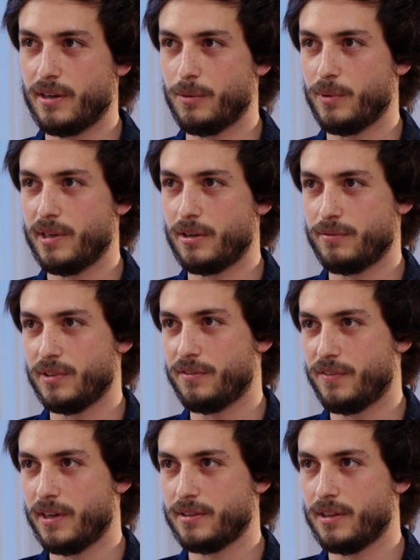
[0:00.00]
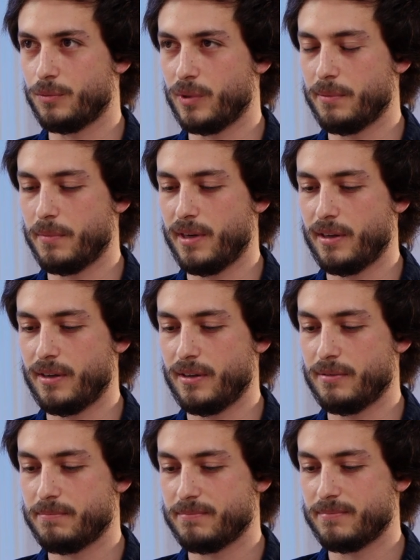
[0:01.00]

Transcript: aware of the fact that we may